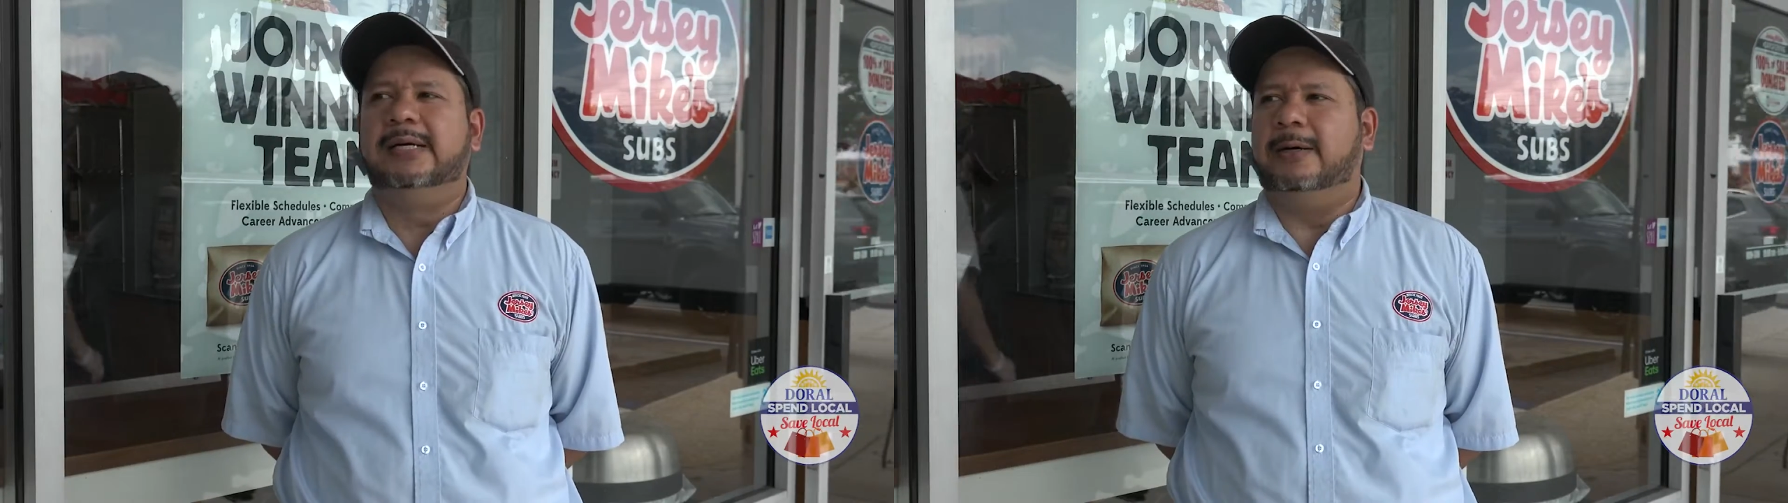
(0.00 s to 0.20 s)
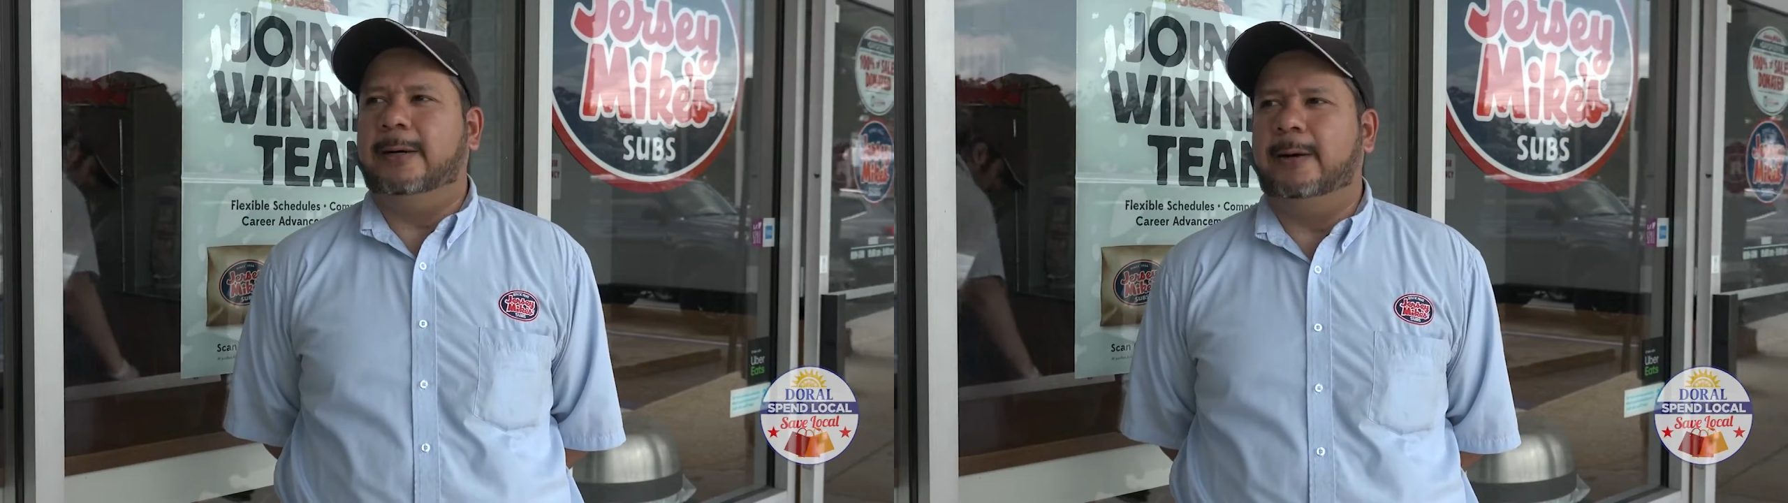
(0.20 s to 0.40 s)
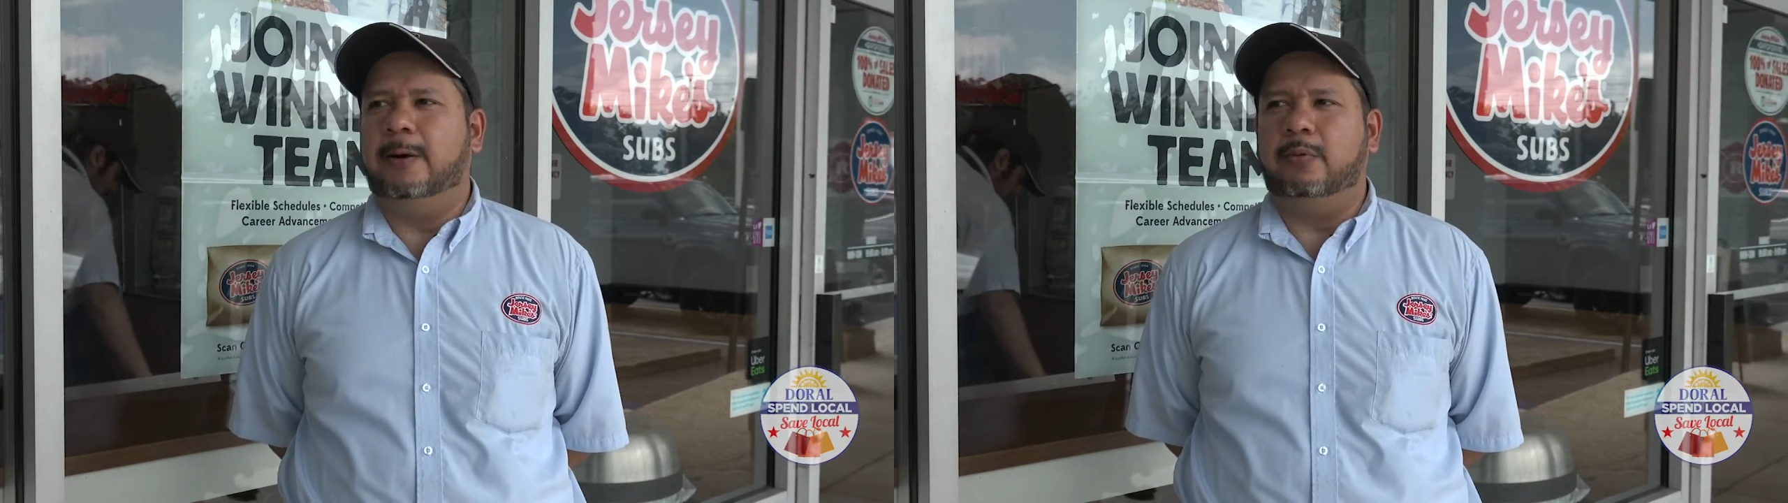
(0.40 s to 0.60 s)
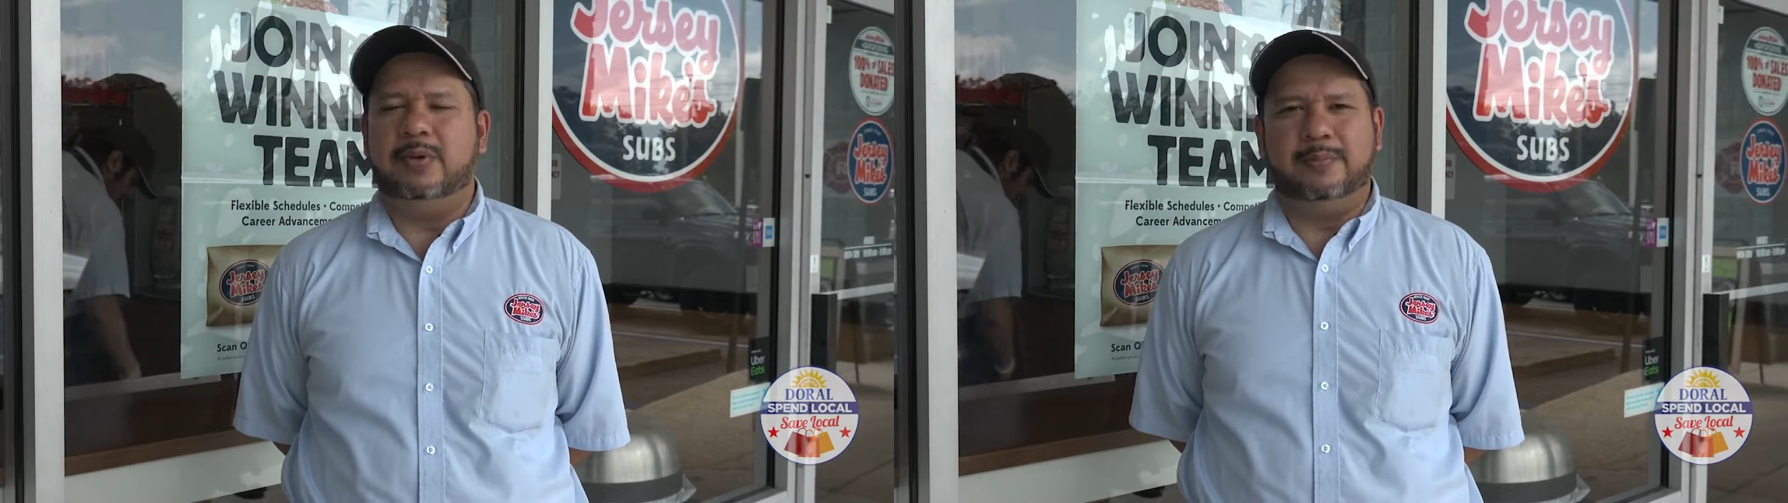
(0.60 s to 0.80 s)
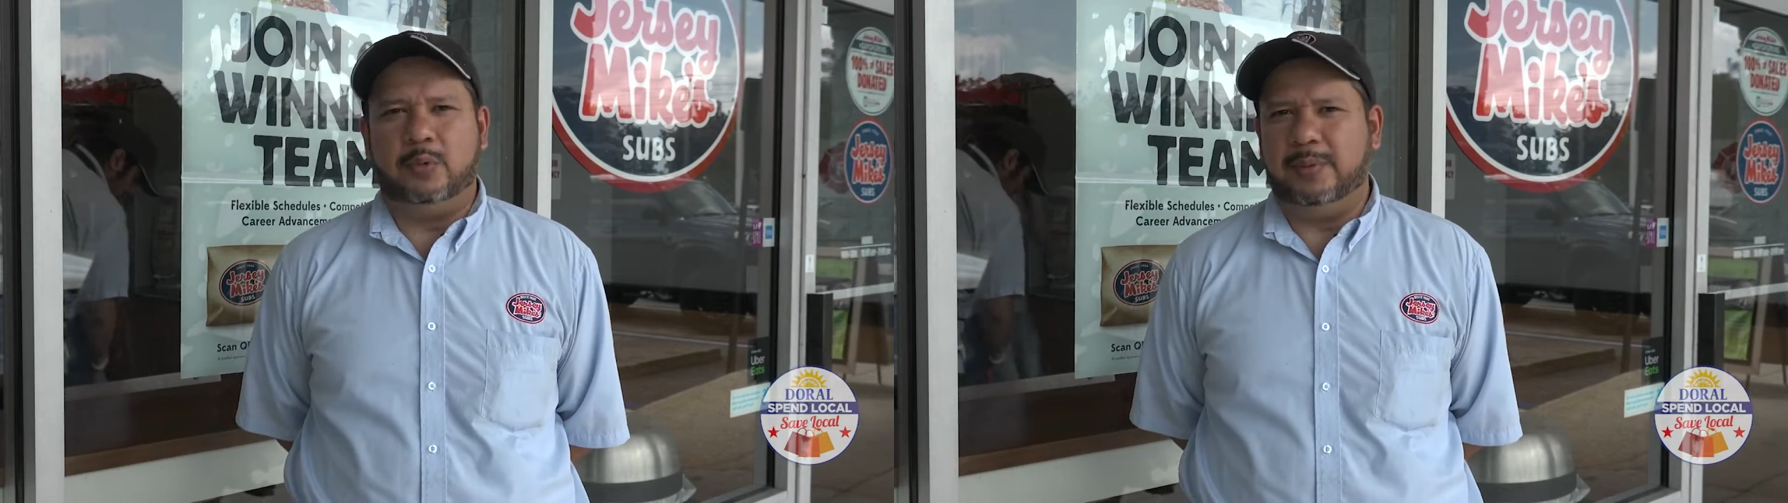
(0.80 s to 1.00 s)
Uh,
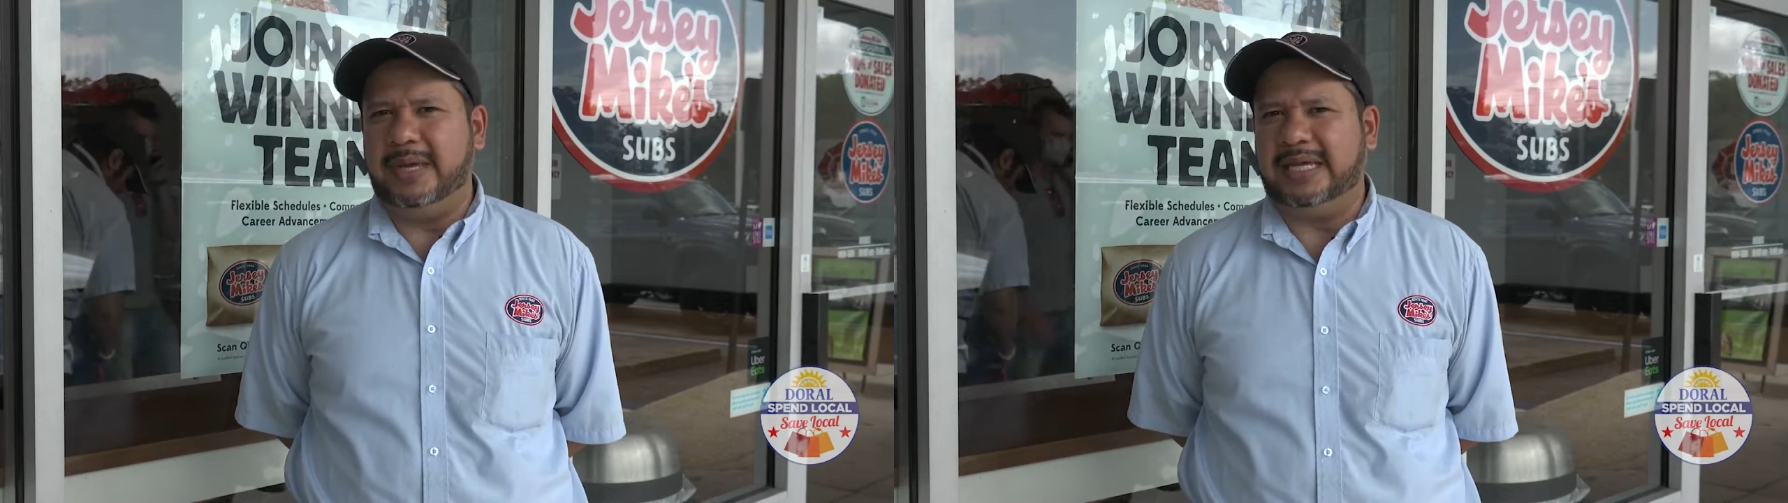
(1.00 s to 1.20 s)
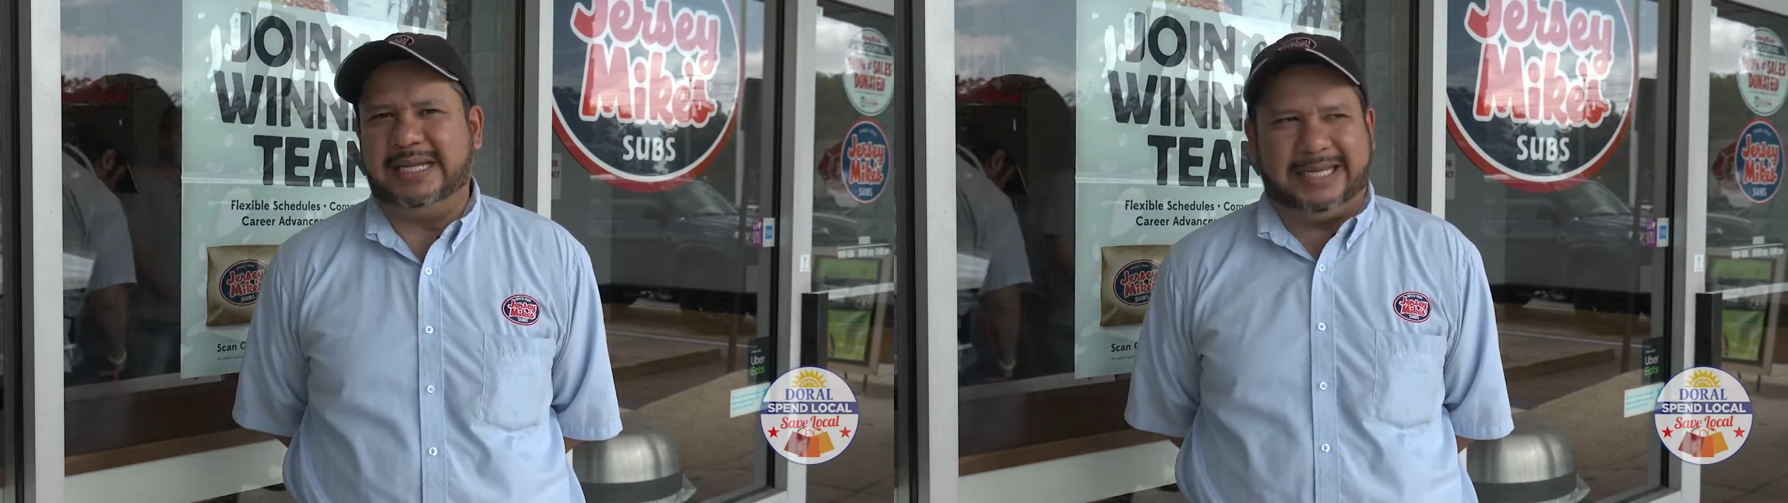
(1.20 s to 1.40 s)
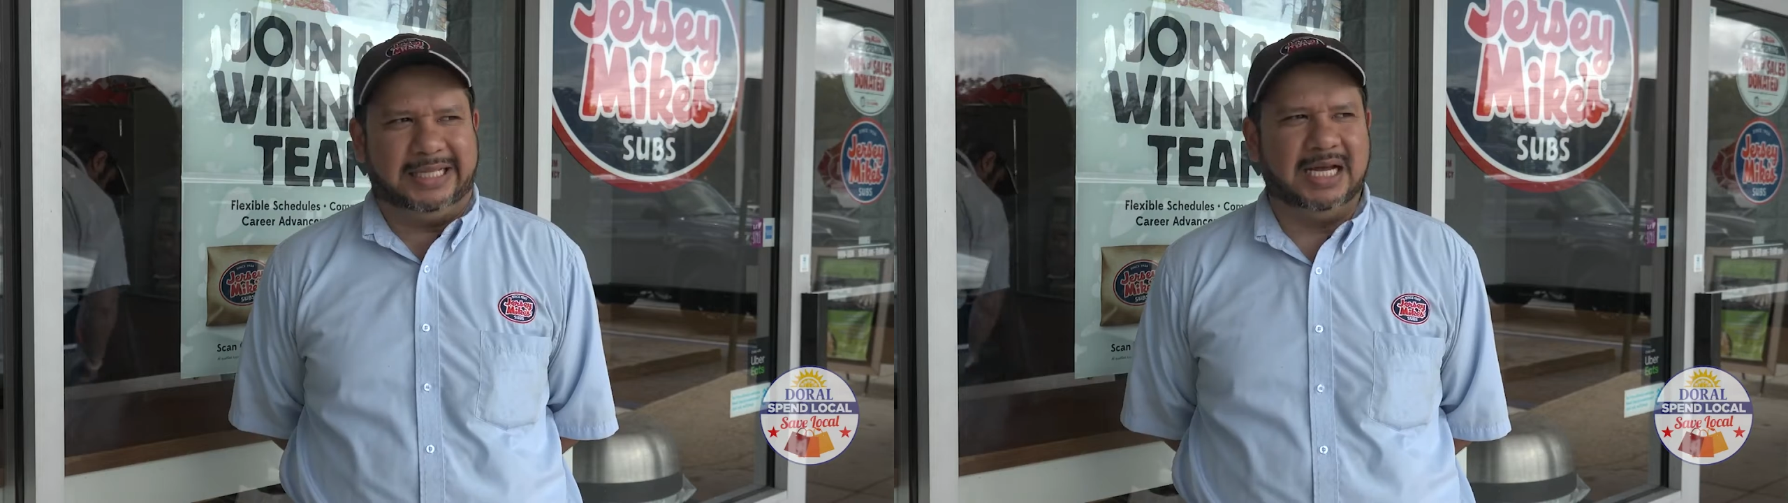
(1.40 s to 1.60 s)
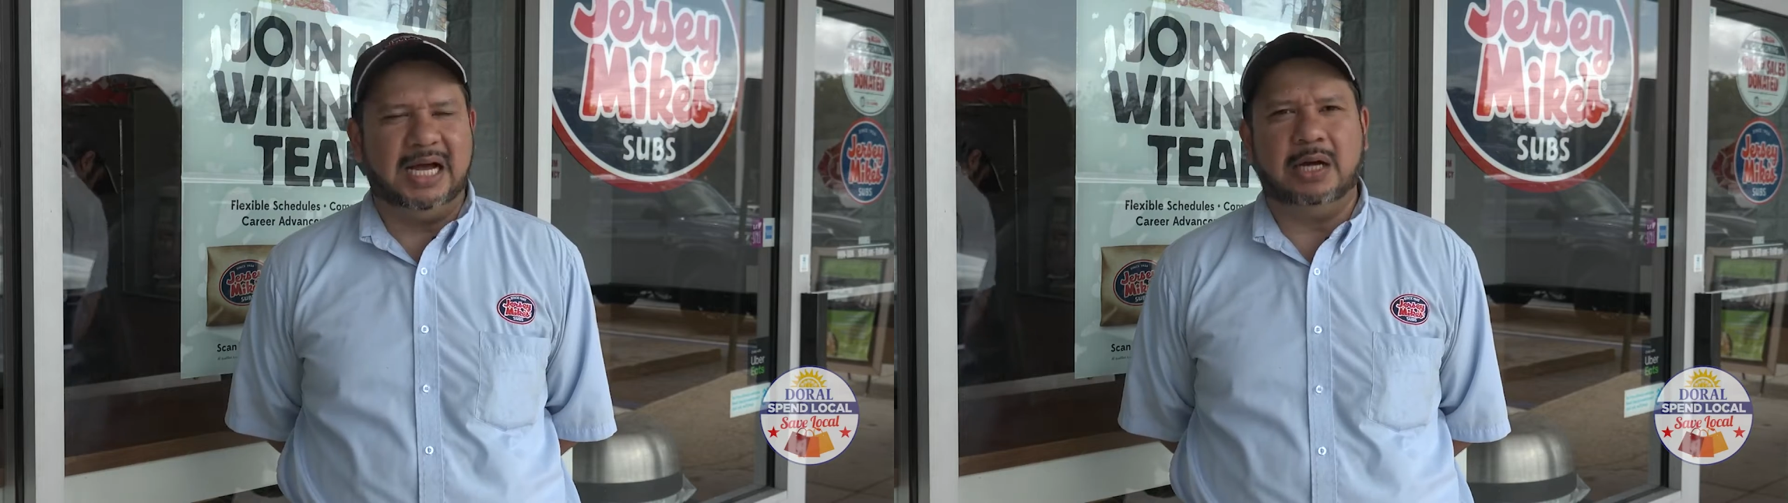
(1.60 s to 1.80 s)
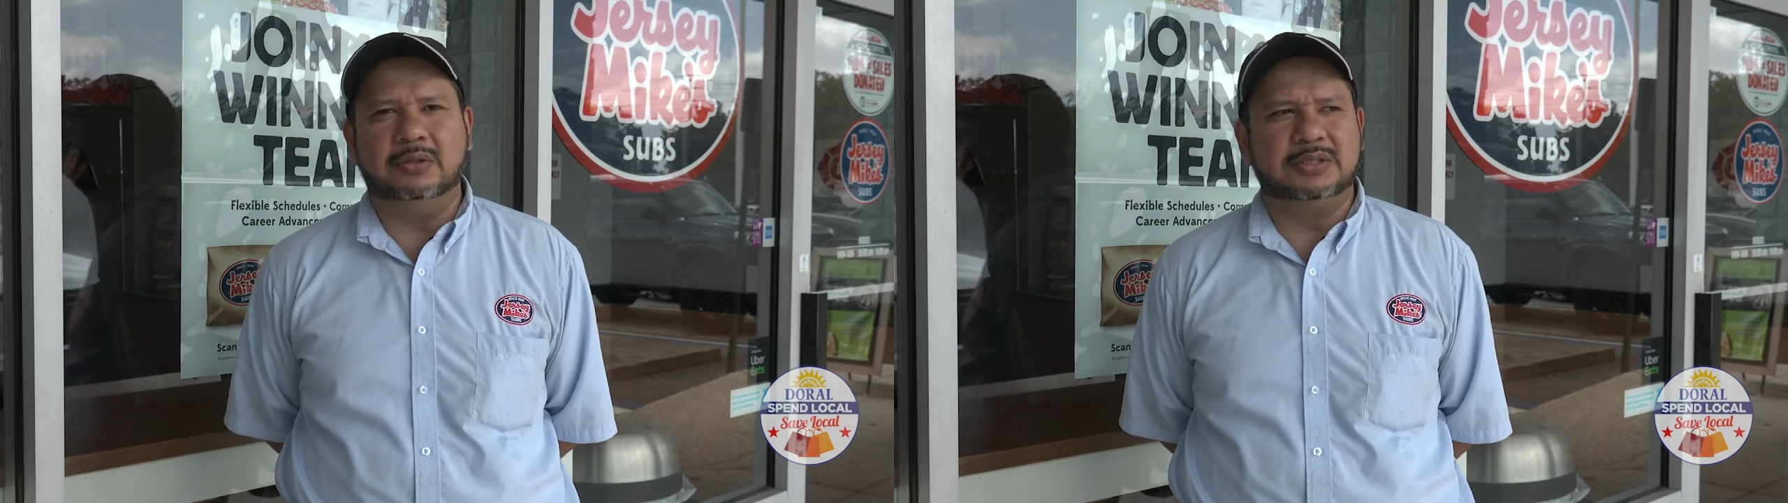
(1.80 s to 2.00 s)
we, we make it
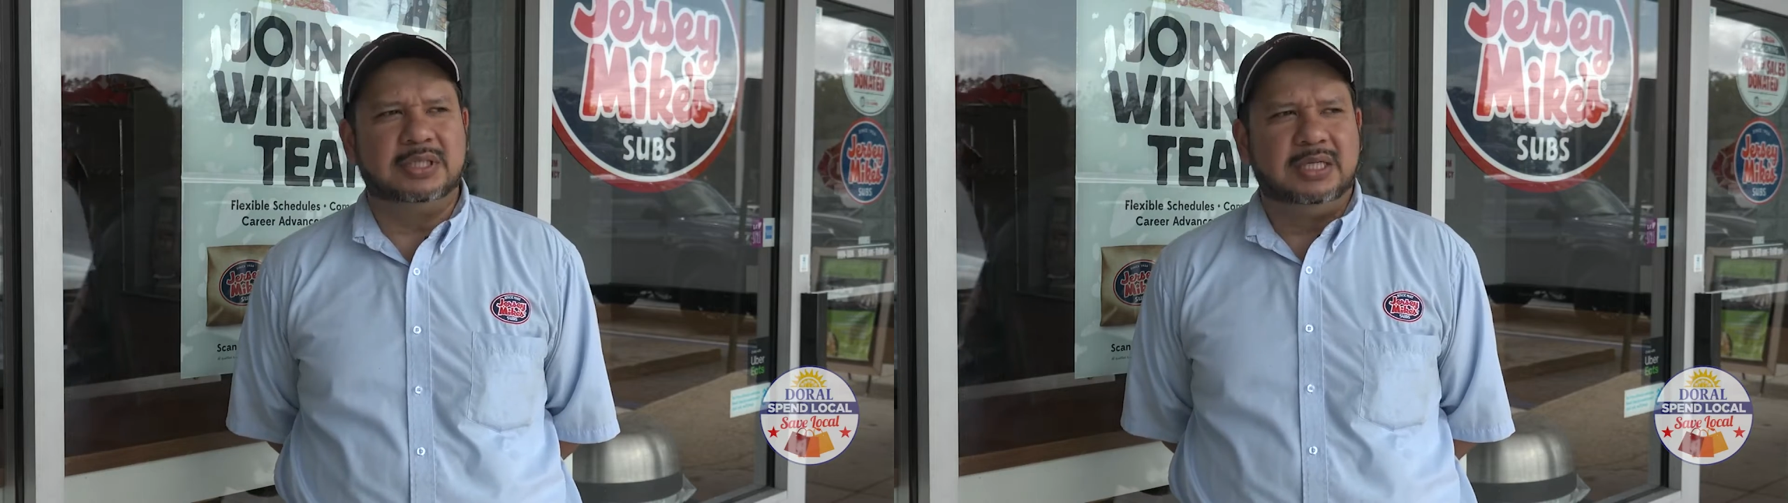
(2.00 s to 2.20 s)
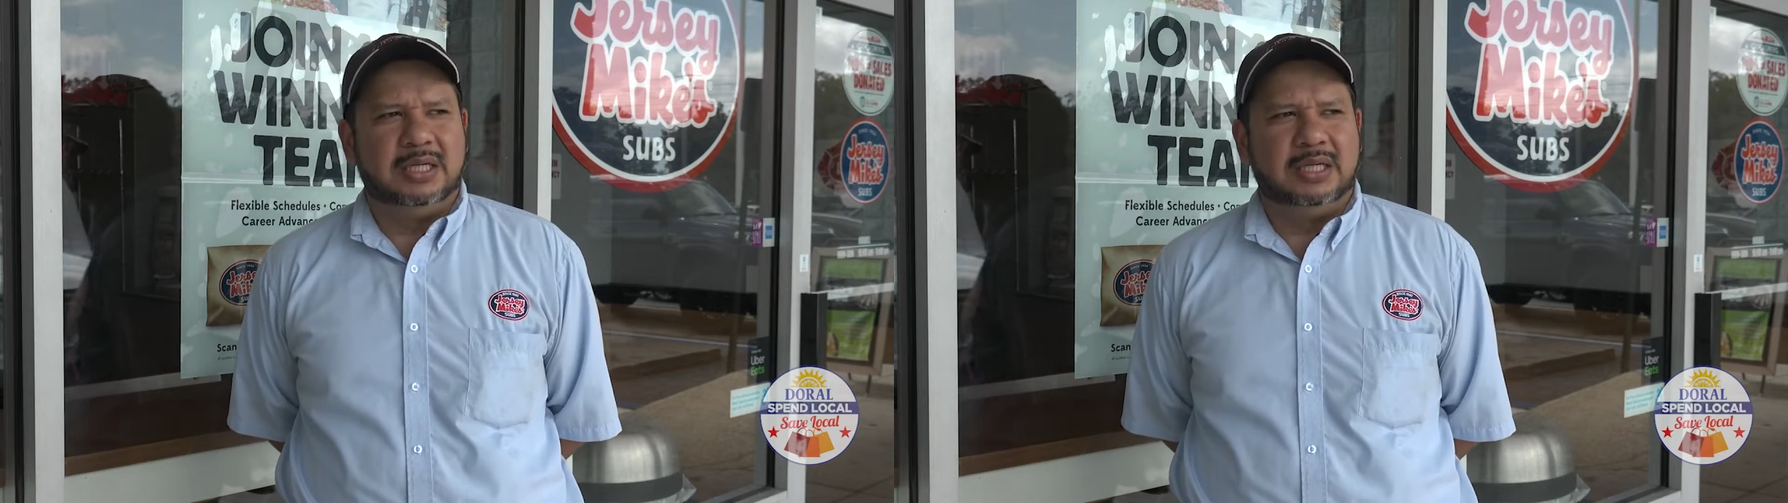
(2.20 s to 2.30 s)
in-house.